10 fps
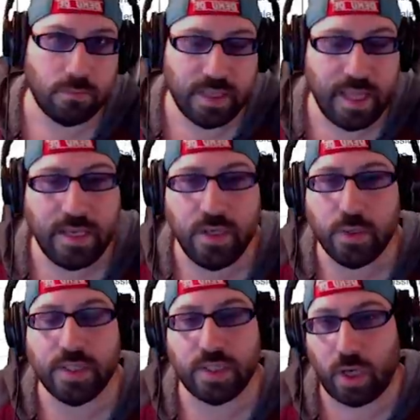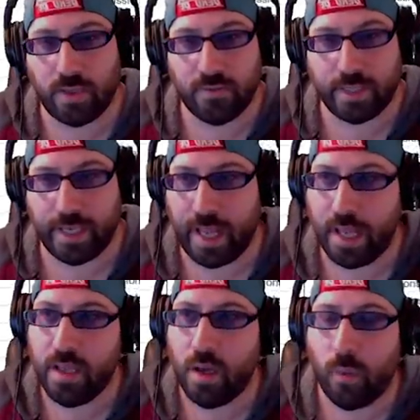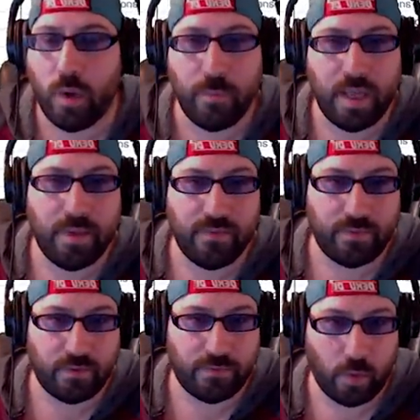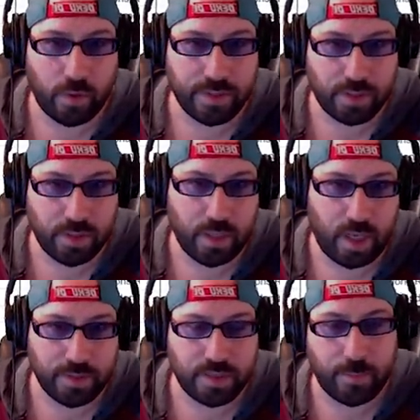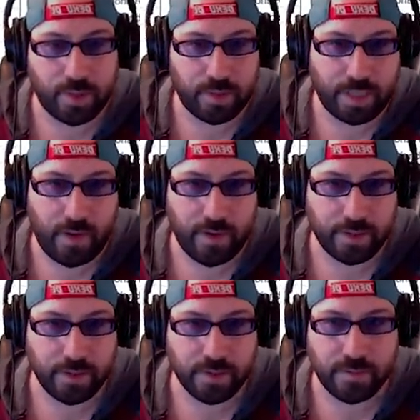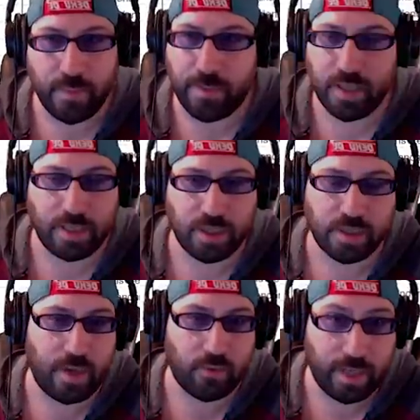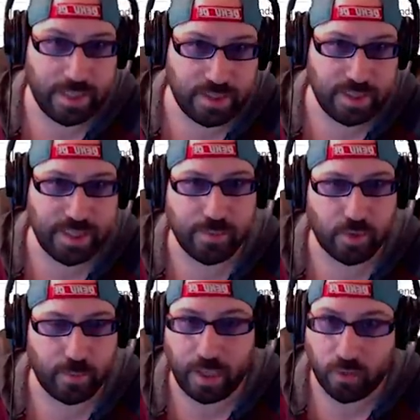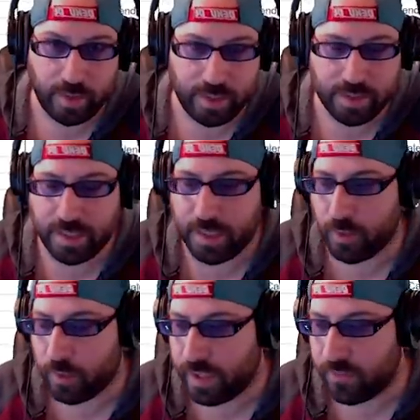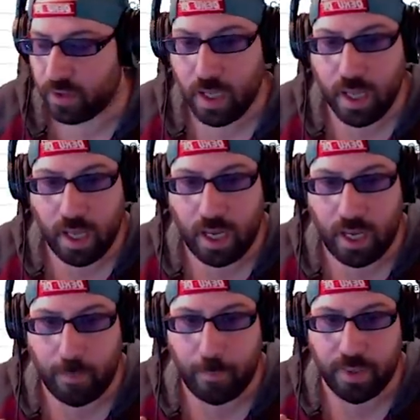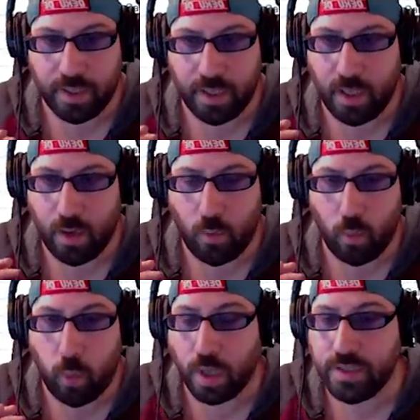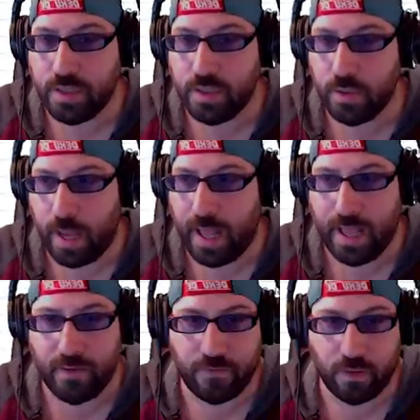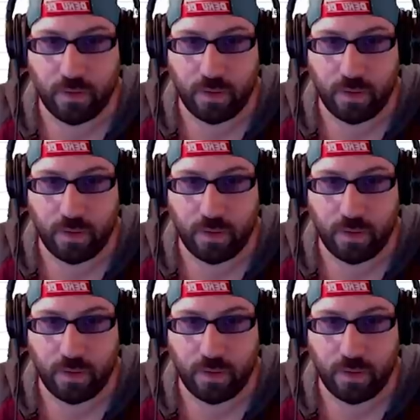Then you can start looking at, well, maybe level 4 is good on some other characters, maybe not just my raid team or my arena team or whatever. Uh, but once you have